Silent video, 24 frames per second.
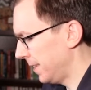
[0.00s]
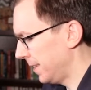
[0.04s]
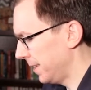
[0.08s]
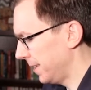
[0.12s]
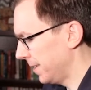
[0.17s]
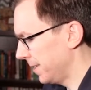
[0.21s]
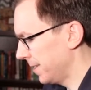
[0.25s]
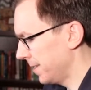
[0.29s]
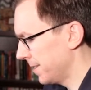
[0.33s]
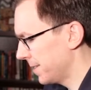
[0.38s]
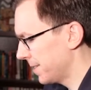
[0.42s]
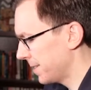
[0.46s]

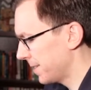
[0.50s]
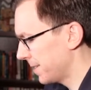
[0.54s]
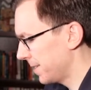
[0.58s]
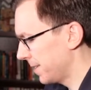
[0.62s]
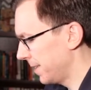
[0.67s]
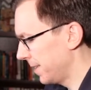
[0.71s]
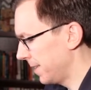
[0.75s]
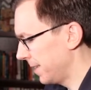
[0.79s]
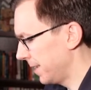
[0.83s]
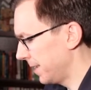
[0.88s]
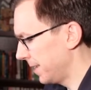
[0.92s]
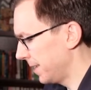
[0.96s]
is
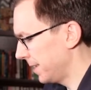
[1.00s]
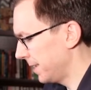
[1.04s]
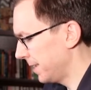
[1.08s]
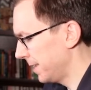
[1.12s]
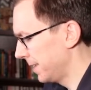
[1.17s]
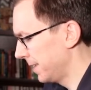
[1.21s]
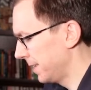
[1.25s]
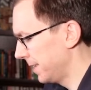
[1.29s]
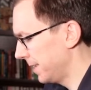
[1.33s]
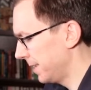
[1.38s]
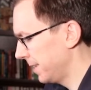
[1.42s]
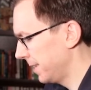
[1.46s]

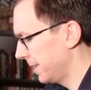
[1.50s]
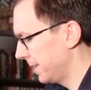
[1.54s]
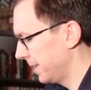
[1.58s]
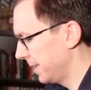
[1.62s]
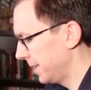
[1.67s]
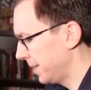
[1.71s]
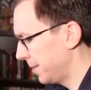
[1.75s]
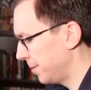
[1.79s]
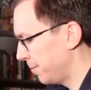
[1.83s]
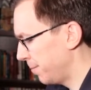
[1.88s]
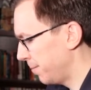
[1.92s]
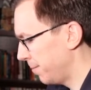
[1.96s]
the
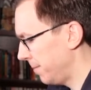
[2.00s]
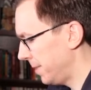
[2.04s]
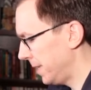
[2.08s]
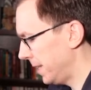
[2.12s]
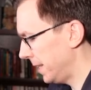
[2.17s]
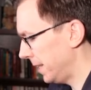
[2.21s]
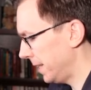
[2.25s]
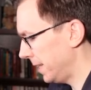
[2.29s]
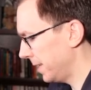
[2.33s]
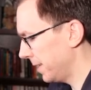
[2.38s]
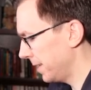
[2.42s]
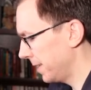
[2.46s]

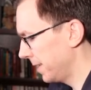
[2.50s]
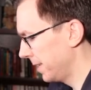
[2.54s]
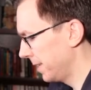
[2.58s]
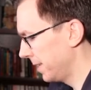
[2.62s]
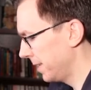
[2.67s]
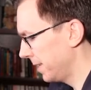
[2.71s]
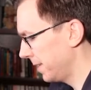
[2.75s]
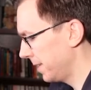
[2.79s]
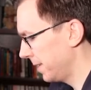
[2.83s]
mean